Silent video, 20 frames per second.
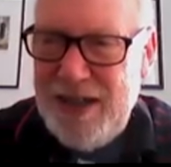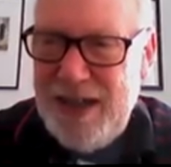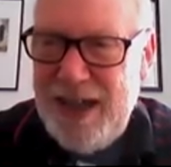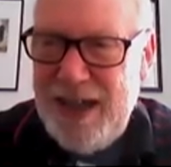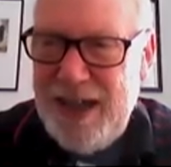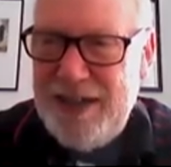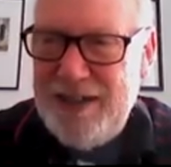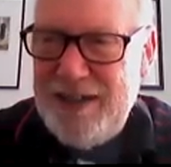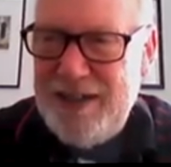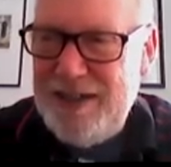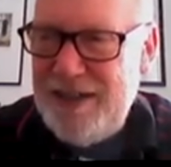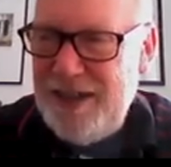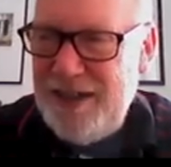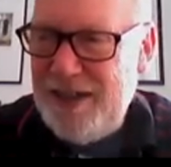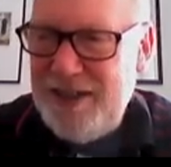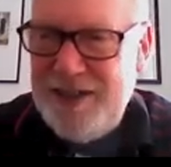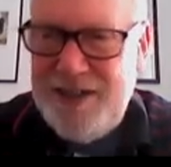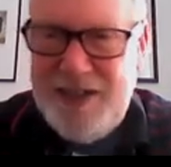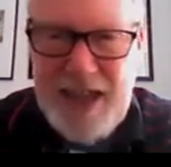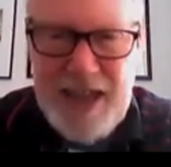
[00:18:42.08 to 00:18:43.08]
and
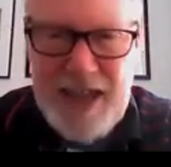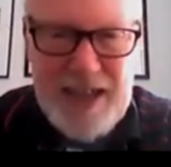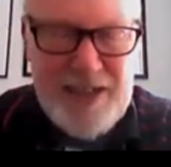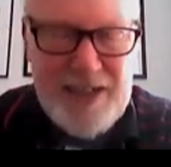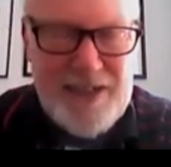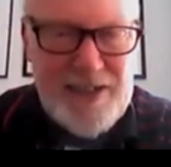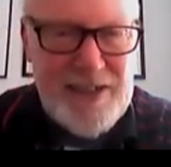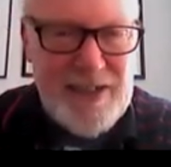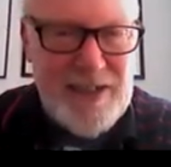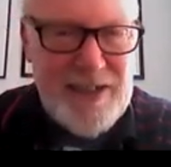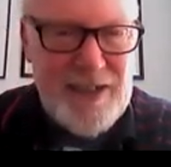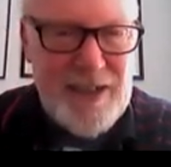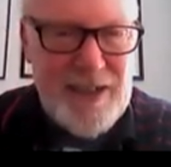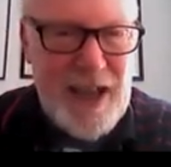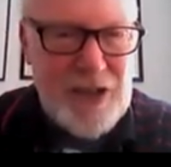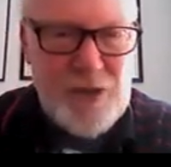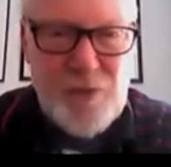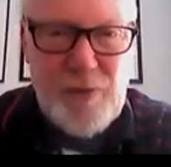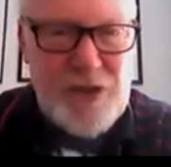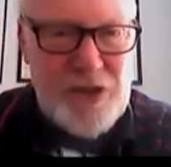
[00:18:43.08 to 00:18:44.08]
days
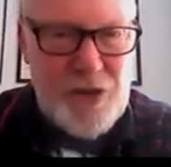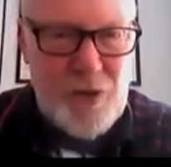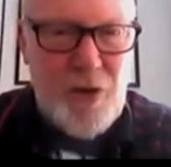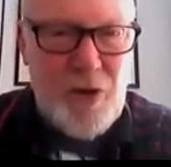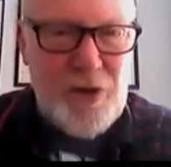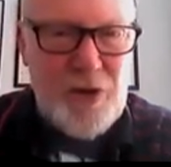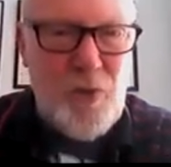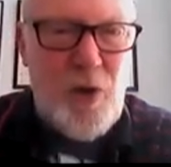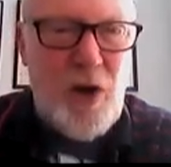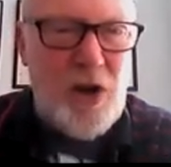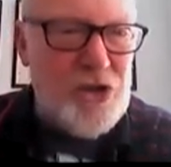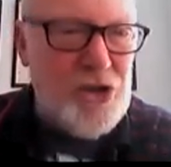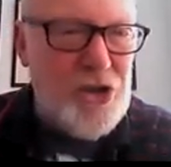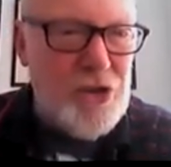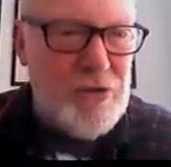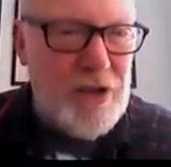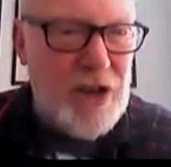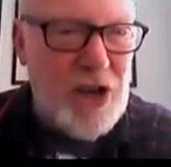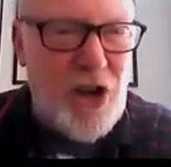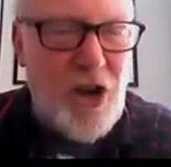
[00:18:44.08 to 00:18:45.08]
as we do on a watch
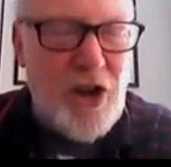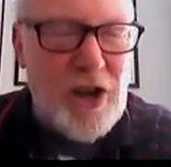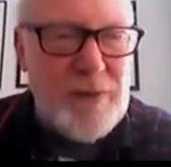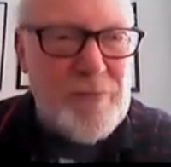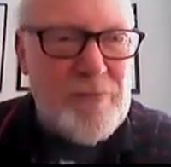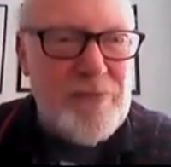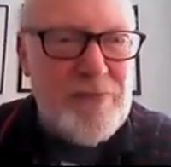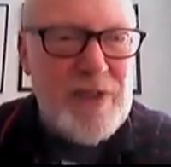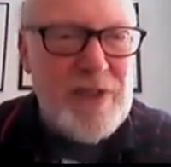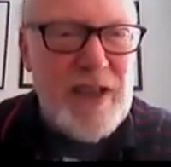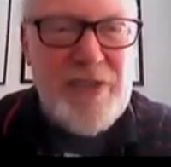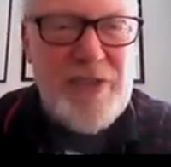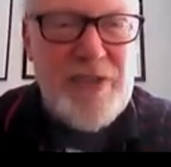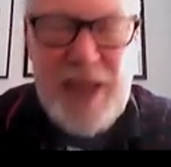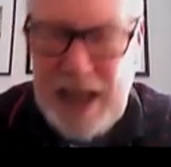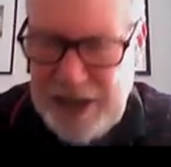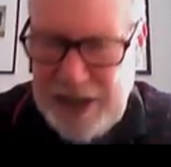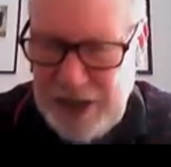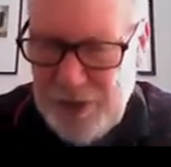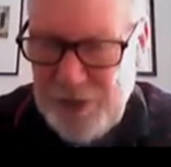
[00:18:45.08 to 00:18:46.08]
or a clock. And
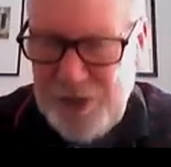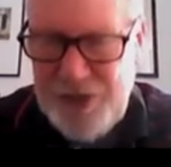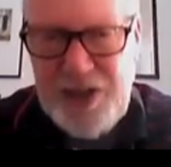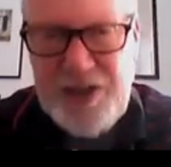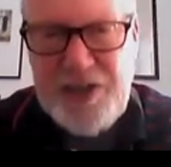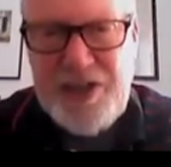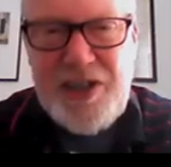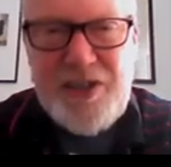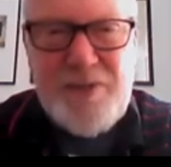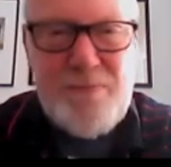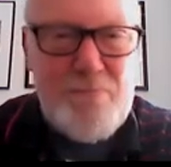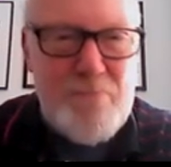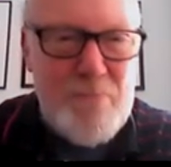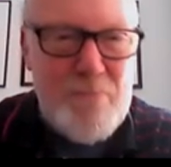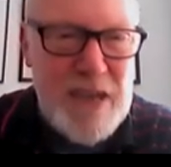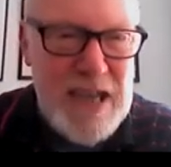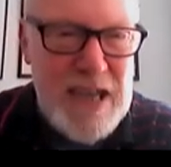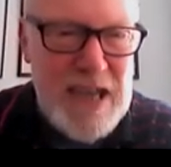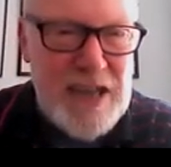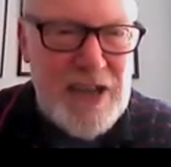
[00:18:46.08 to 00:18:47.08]
that uses this
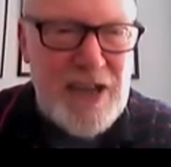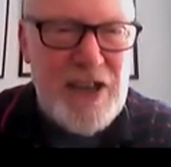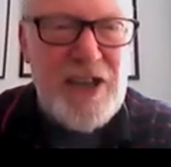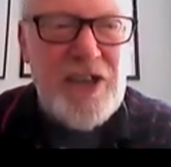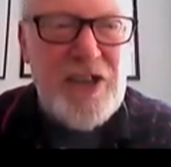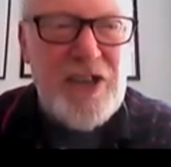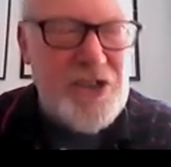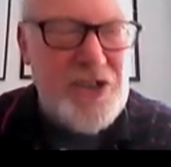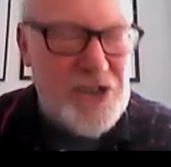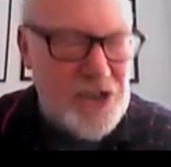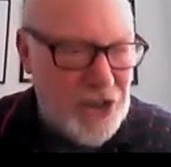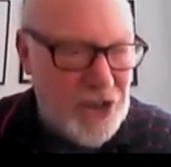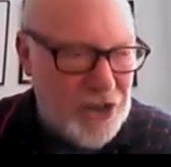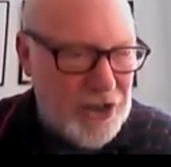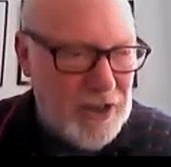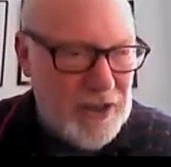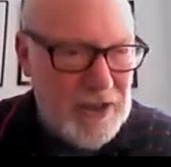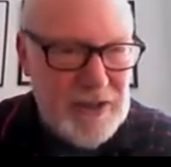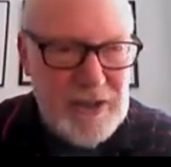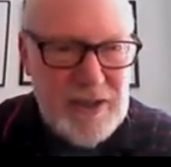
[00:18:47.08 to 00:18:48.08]
mean
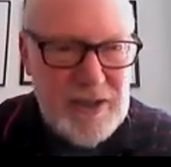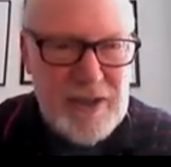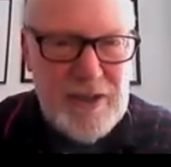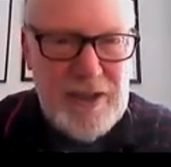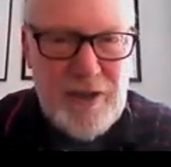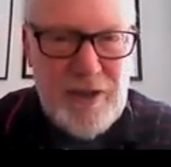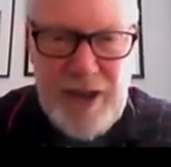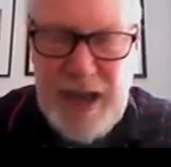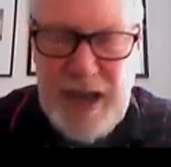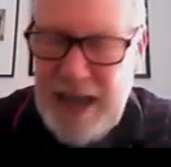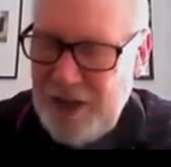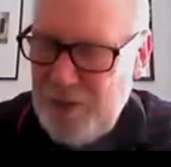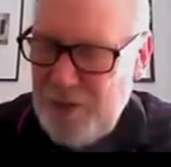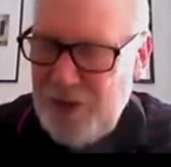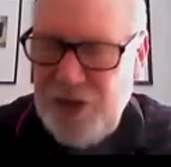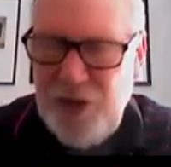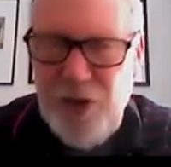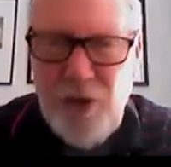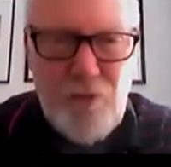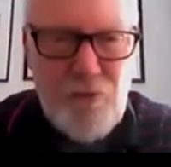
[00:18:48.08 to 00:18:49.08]
sun. Okay, so
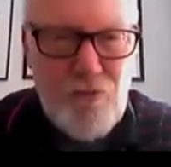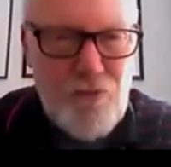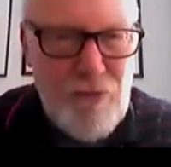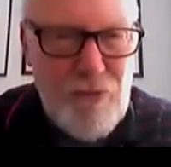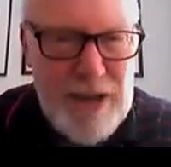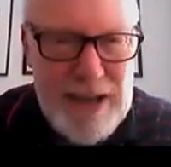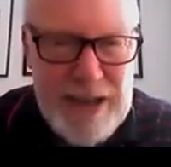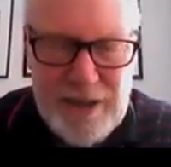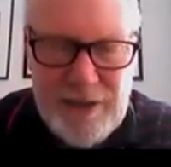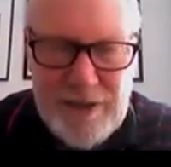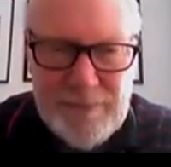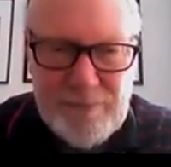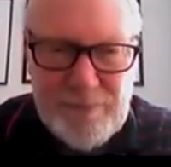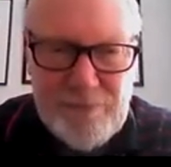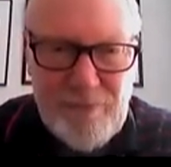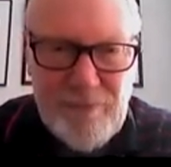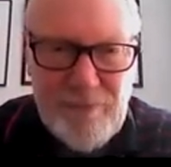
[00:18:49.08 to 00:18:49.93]
it's not real.